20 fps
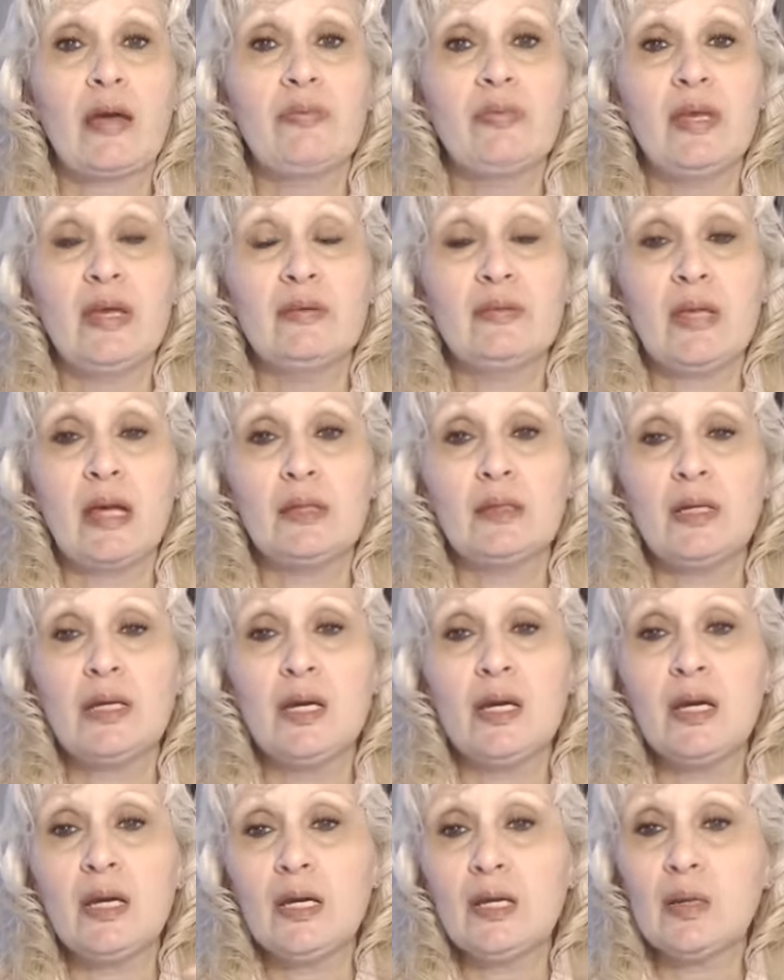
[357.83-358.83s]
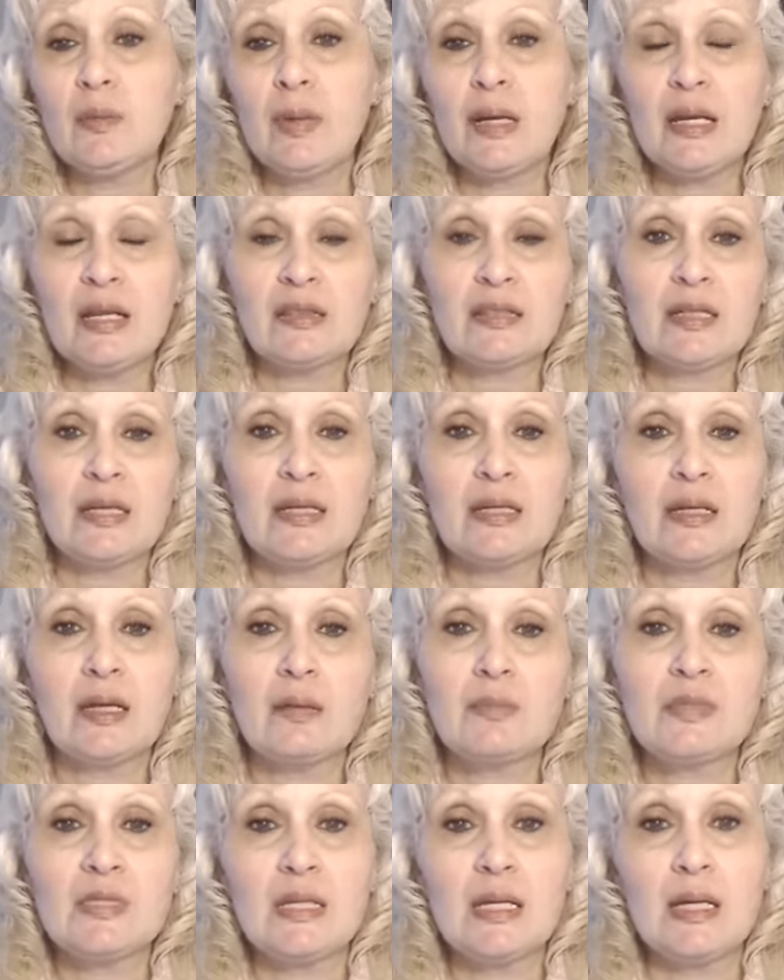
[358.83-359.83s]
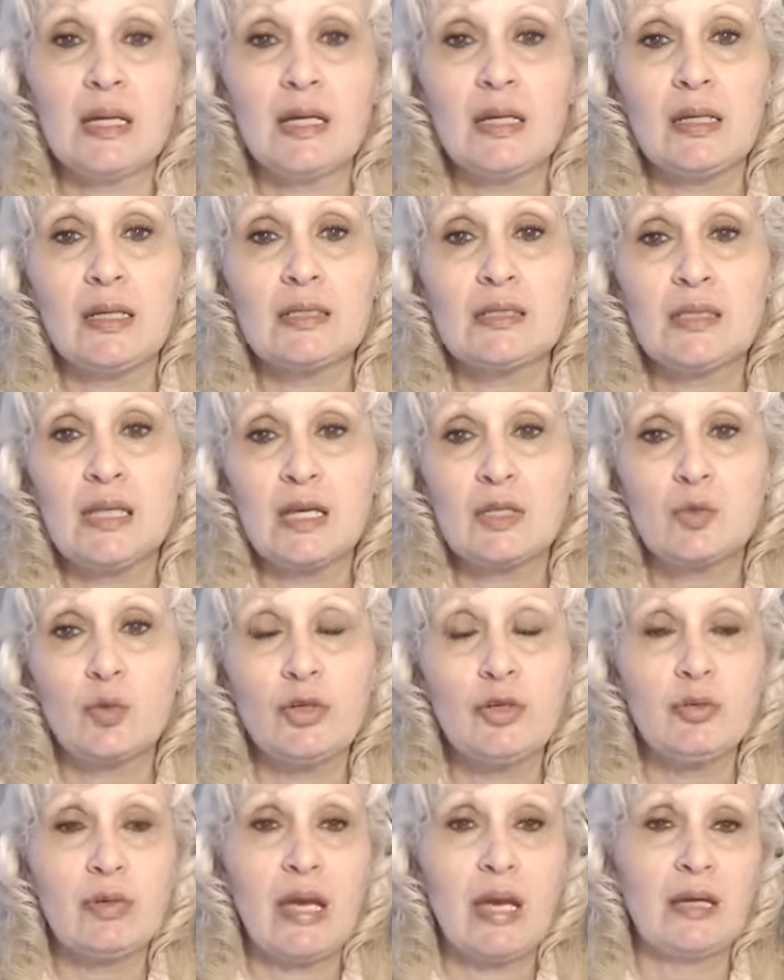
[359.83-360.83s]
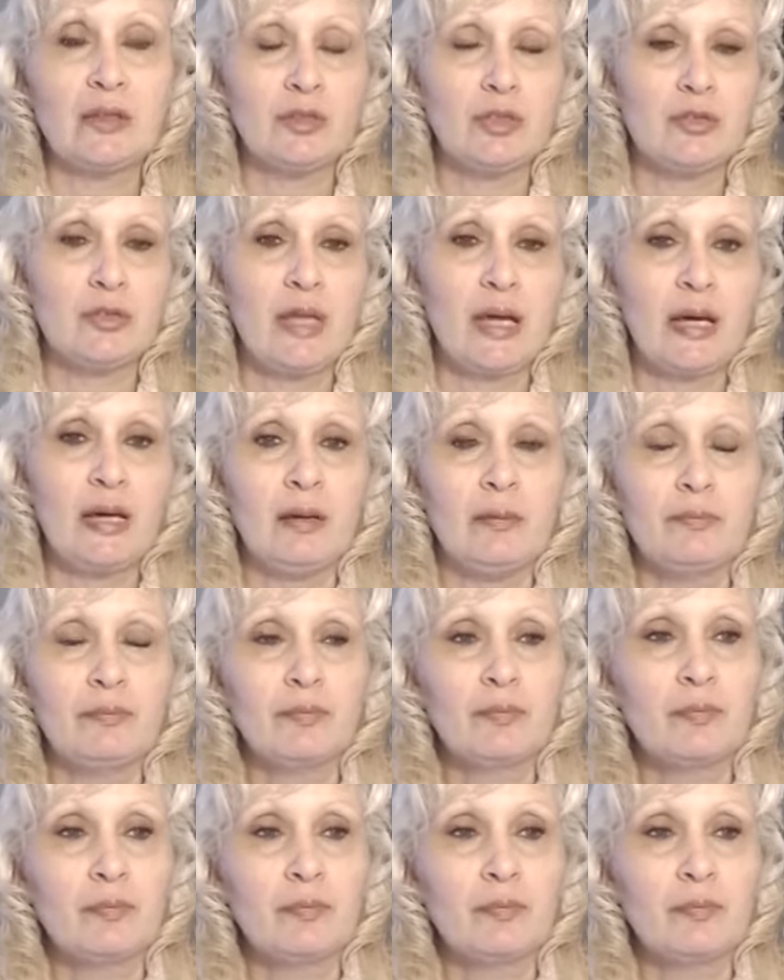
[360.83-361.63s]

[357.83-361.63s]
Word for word: And then that little bitty thing comes in and says, Well, you can't do that.